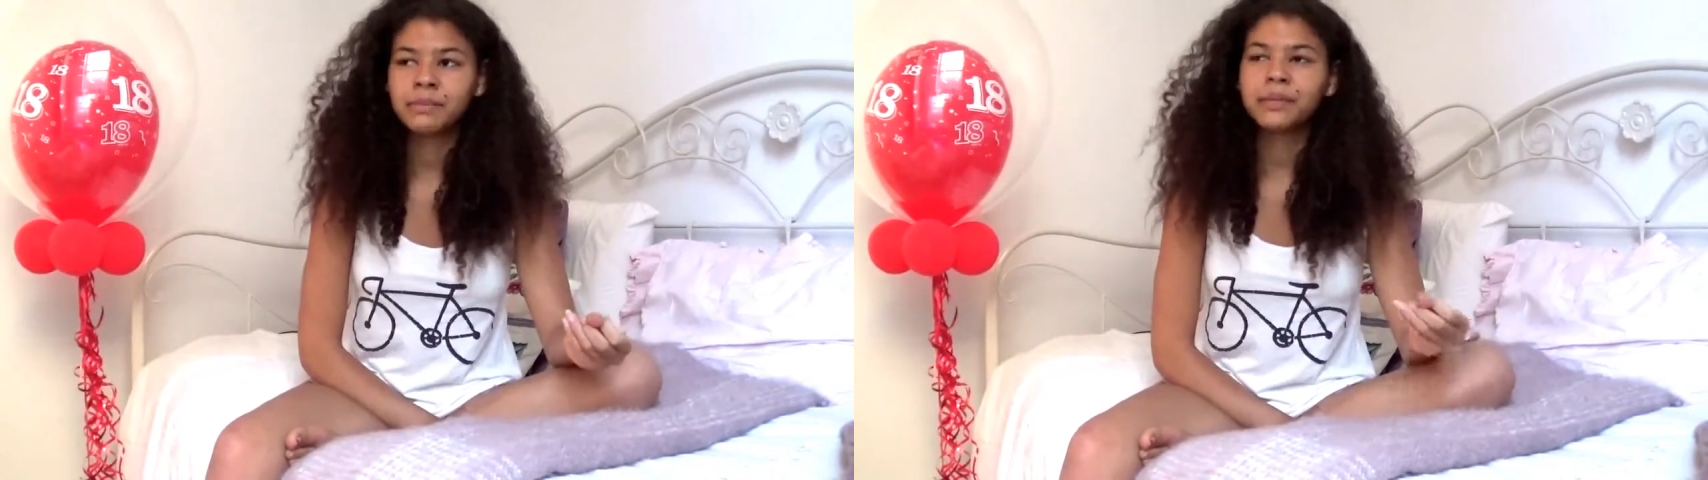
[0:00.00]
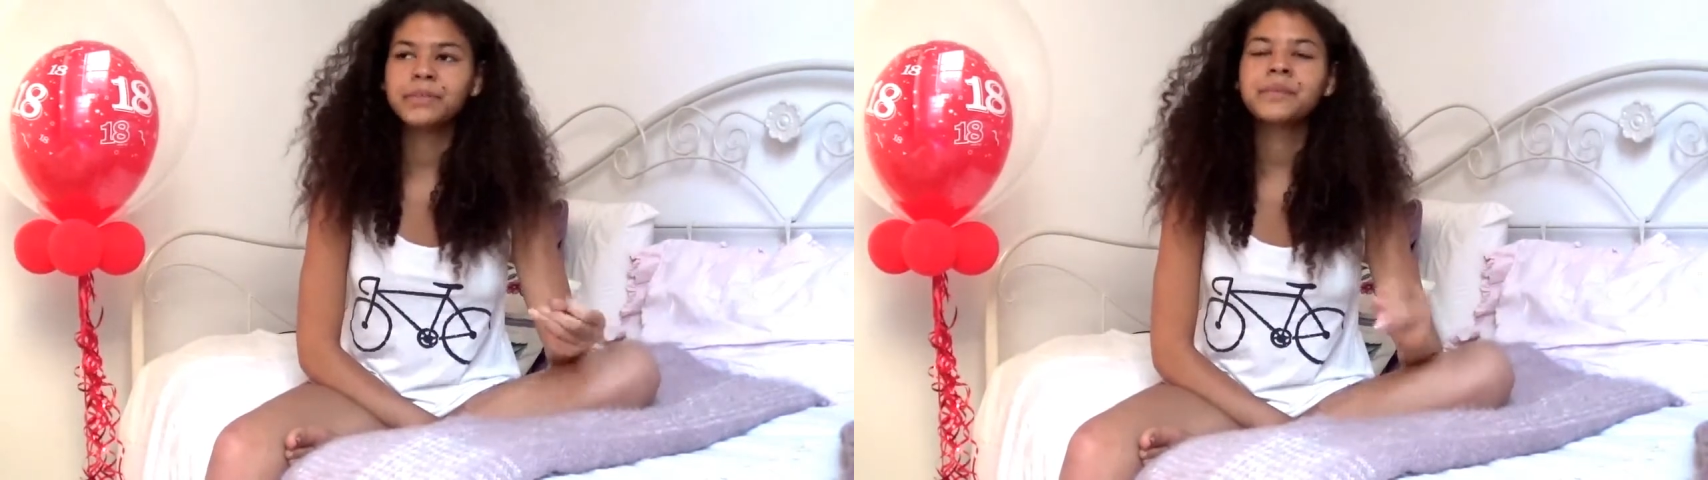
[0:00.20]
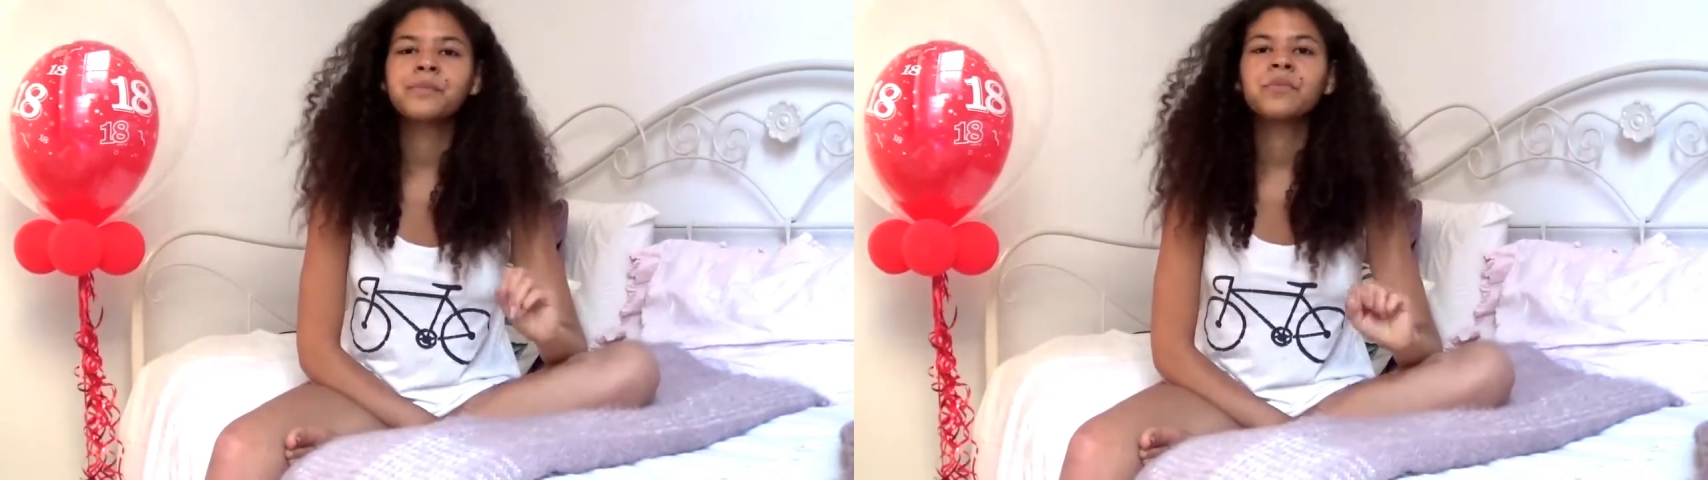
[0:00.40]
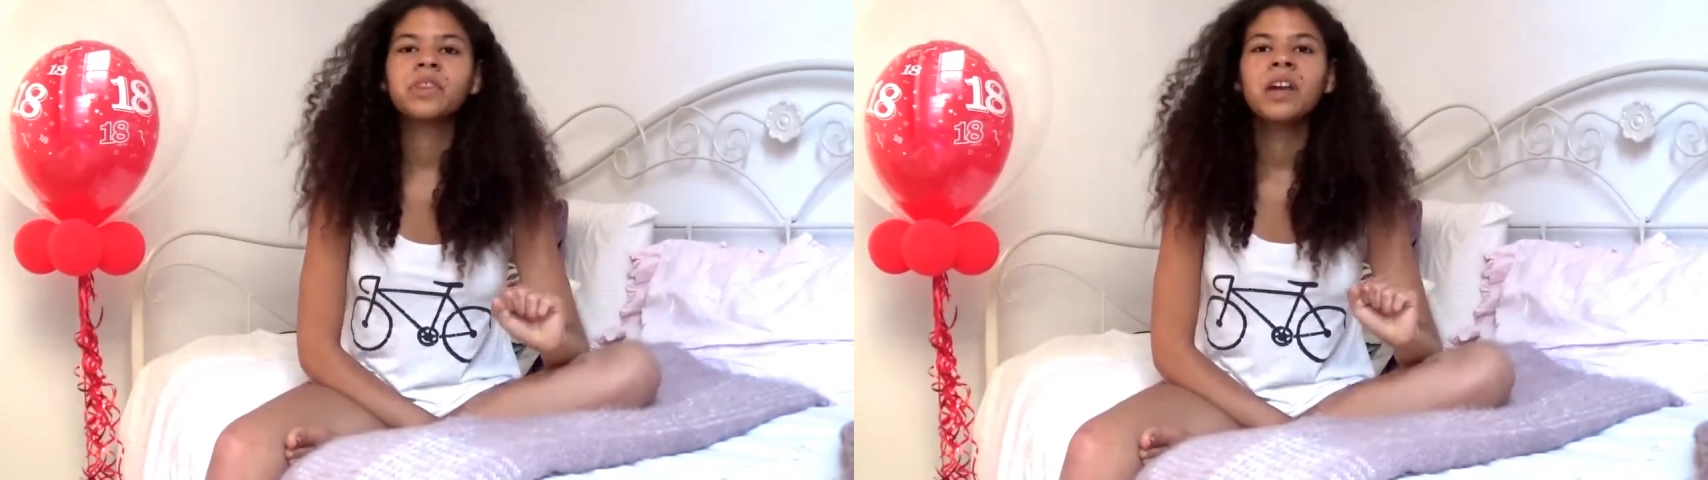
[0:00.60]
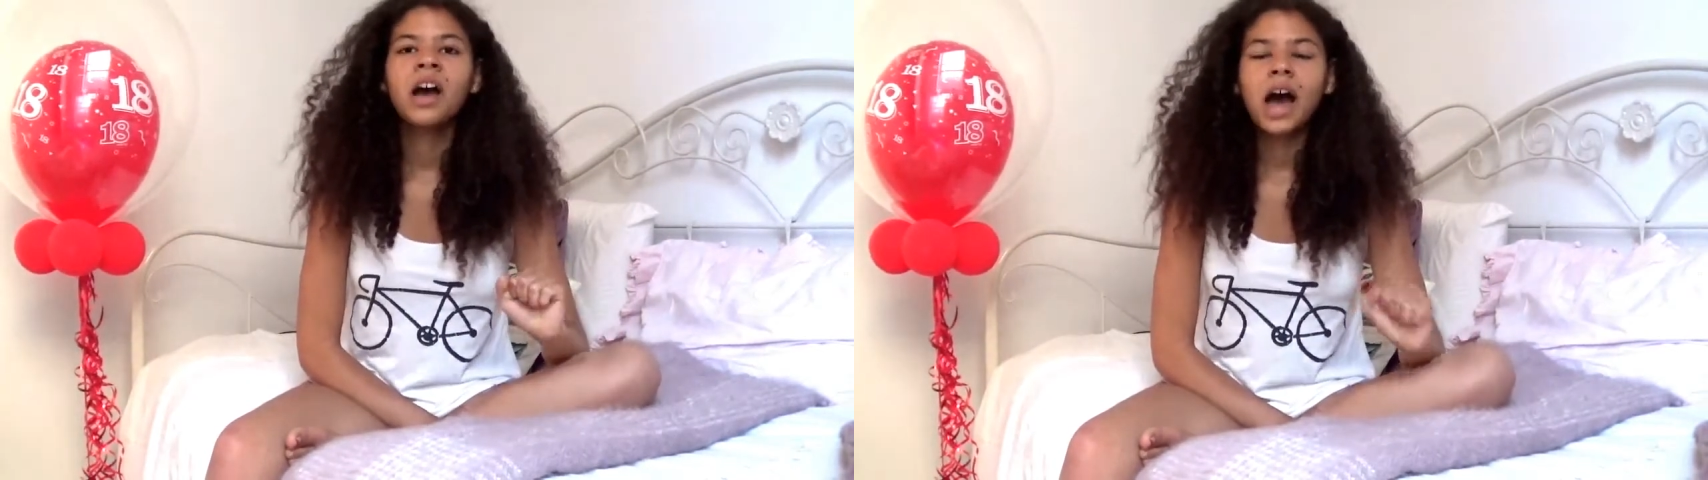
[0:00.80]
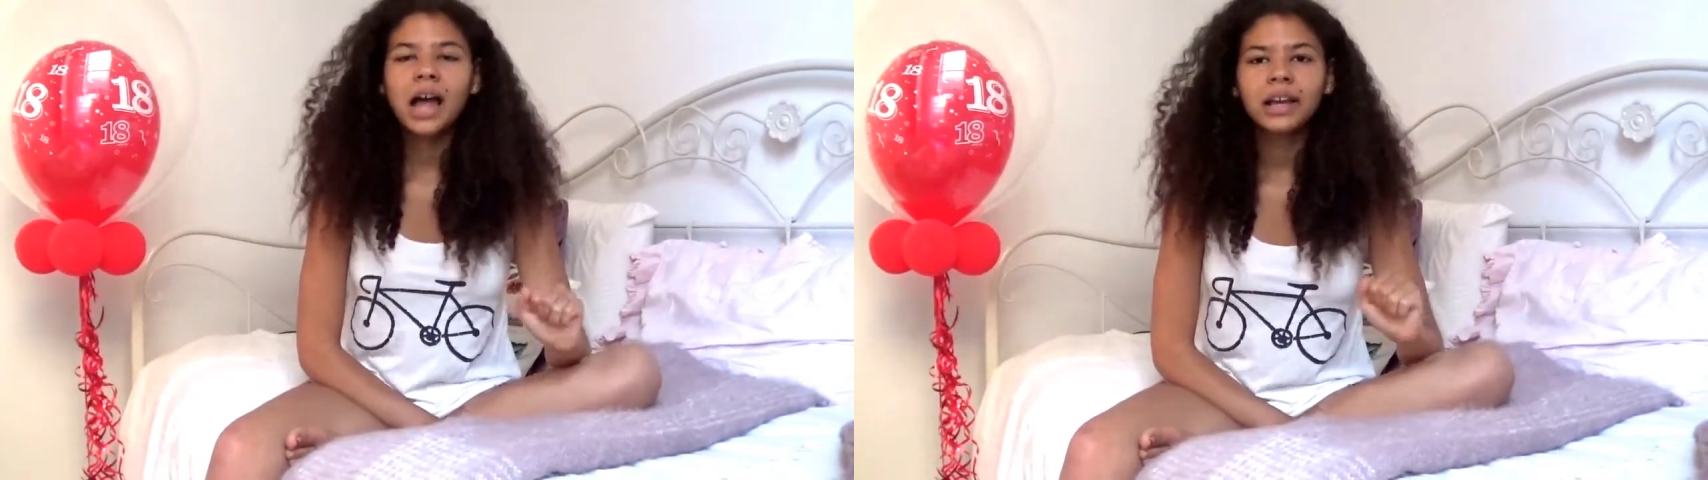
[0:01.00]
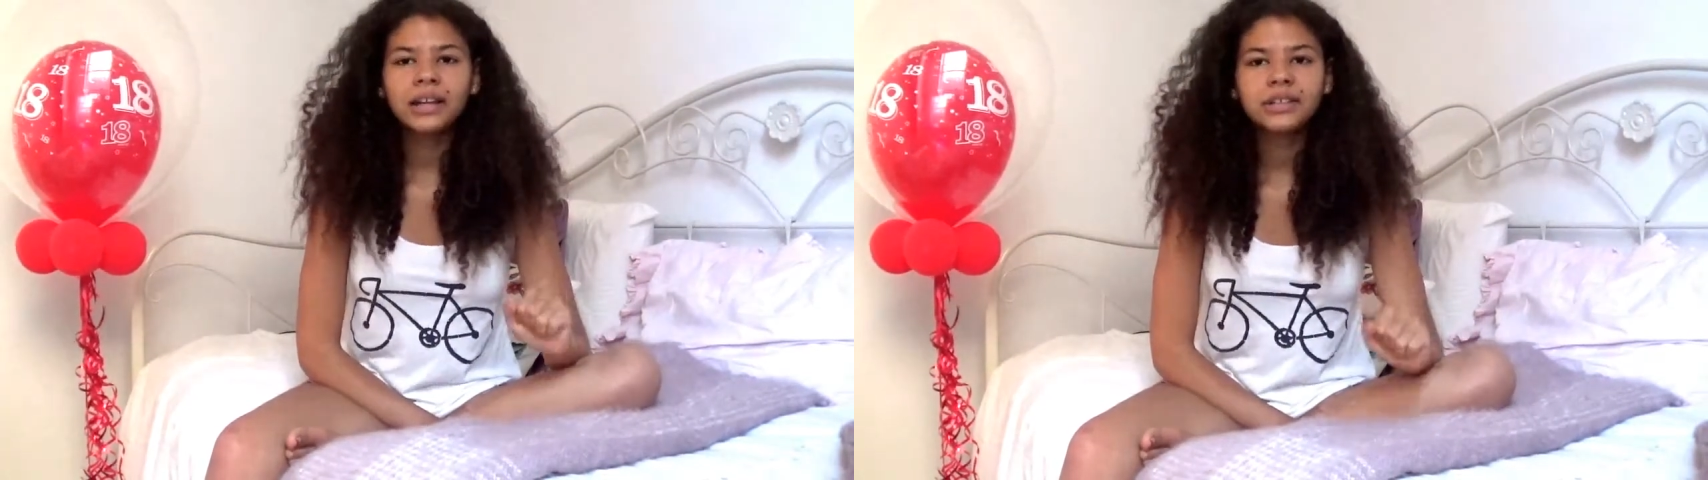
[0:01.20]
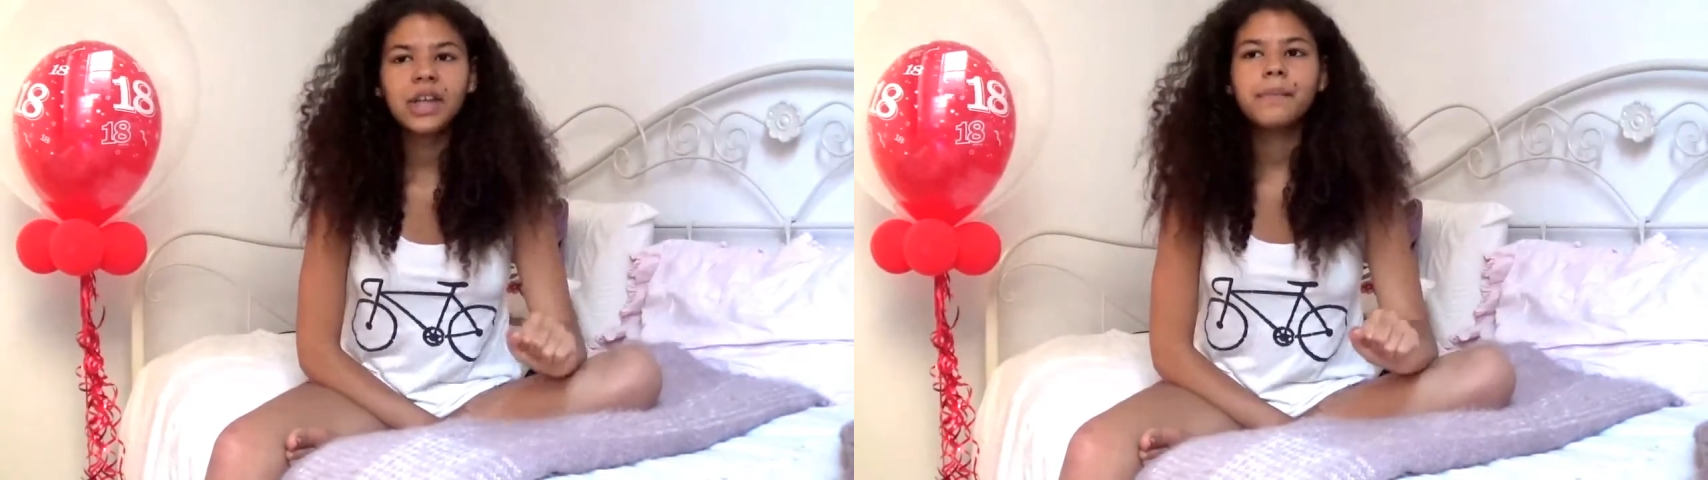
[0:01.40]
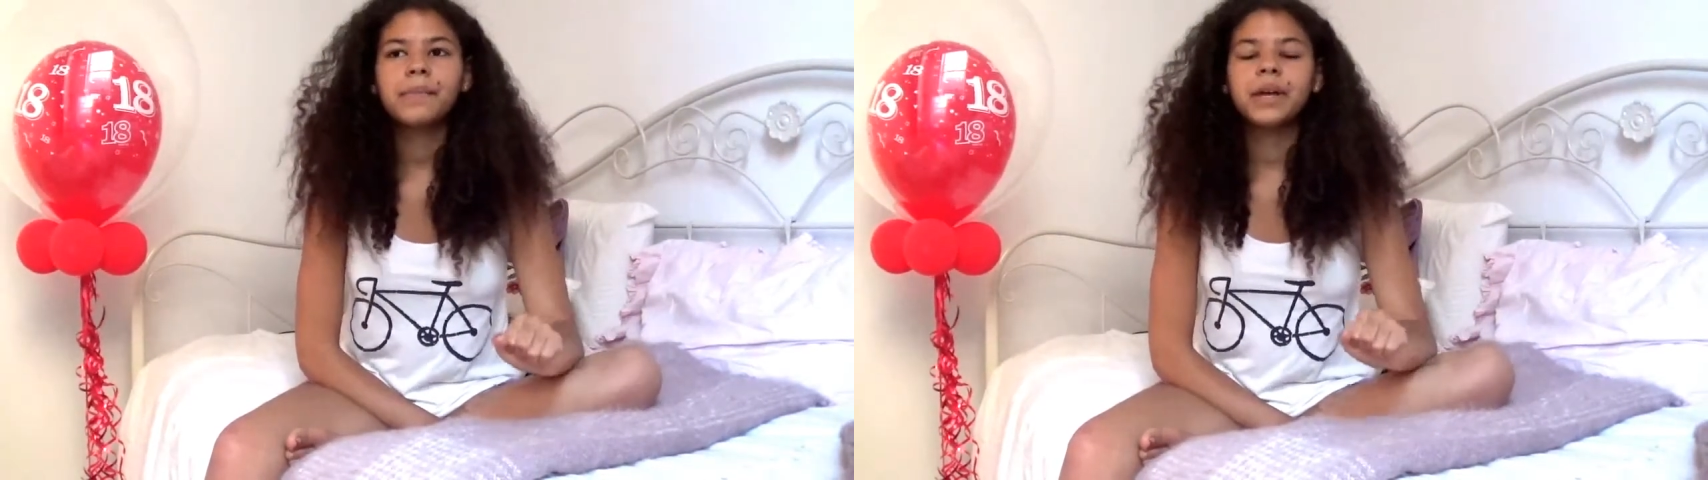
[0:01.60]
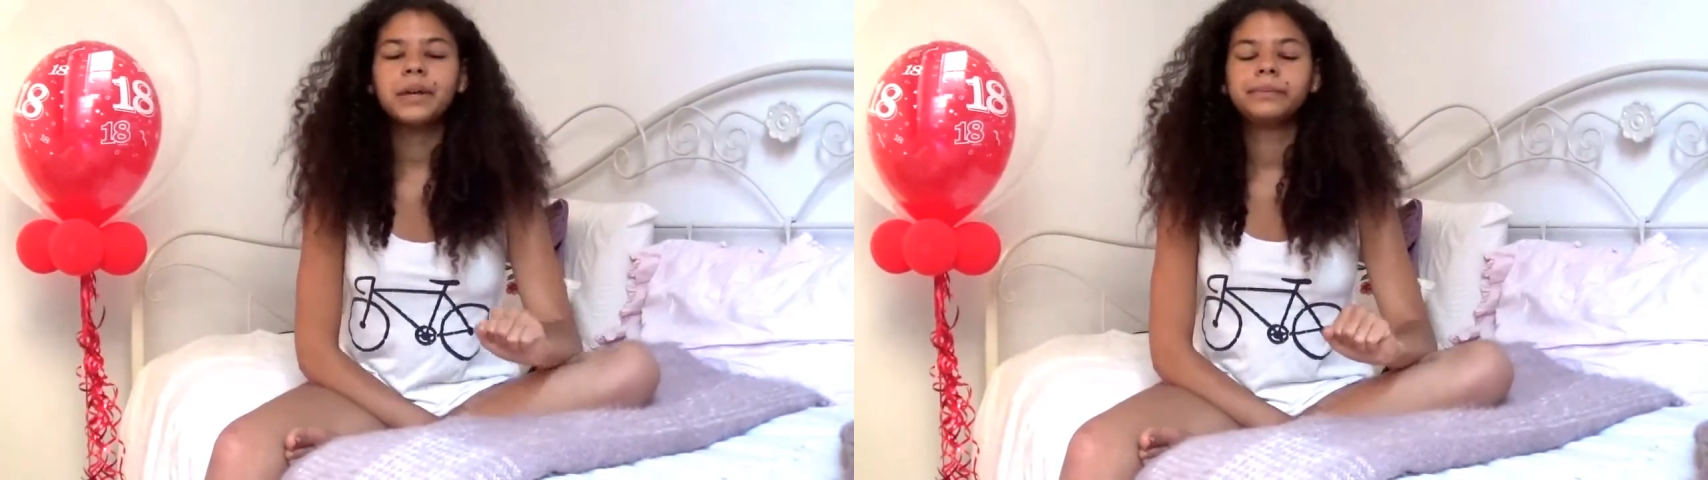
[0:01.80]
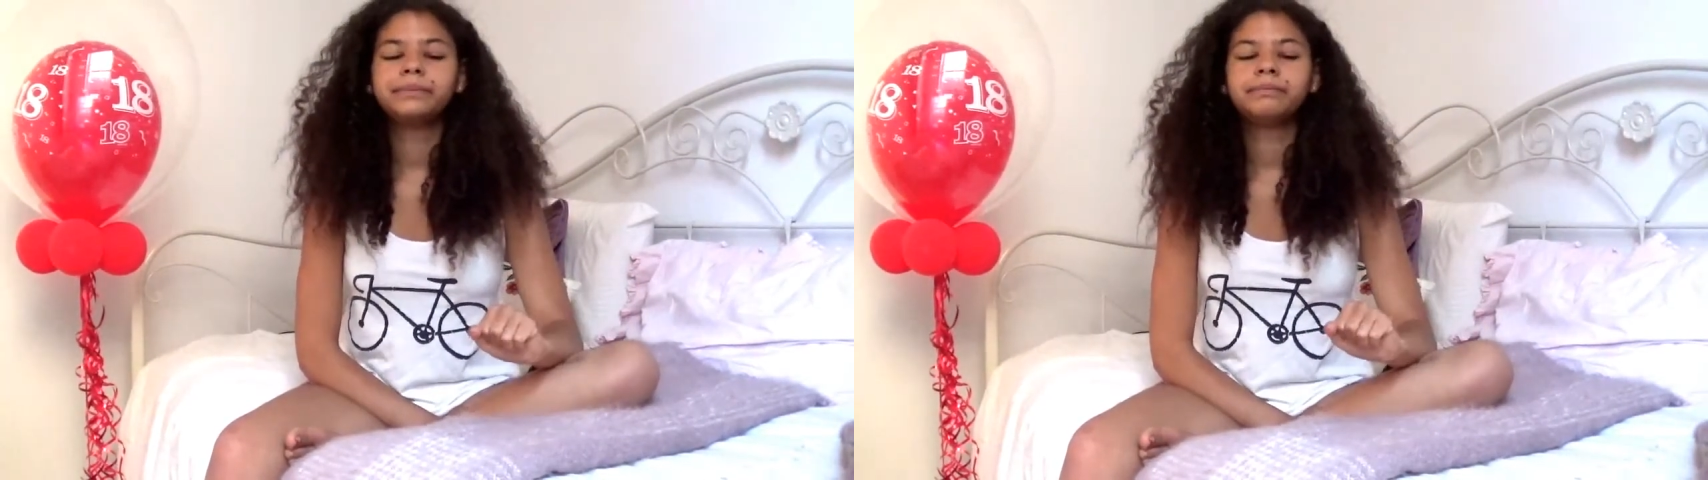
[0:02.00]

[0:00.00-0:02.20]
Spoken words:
mums. I liked that bit.